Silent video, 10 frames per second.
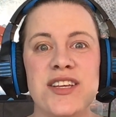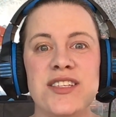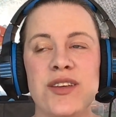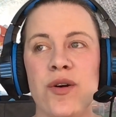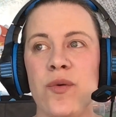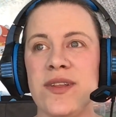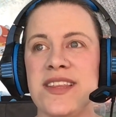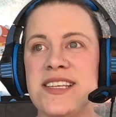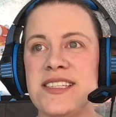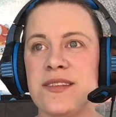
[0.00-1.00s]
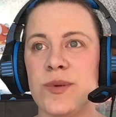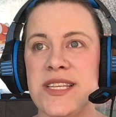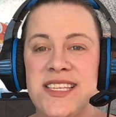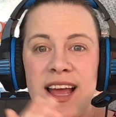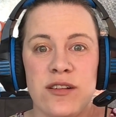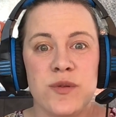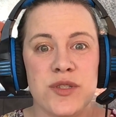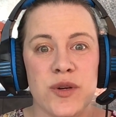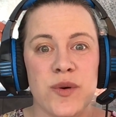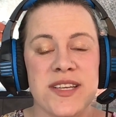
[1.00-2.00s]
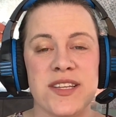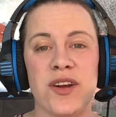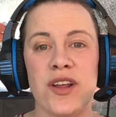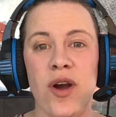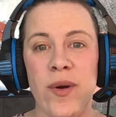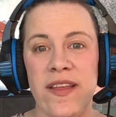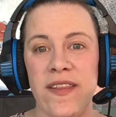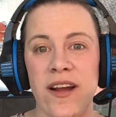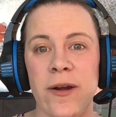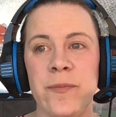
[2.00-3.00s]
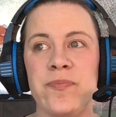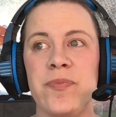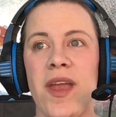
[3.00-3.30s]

So what these what these accounts will do is they're going to go in there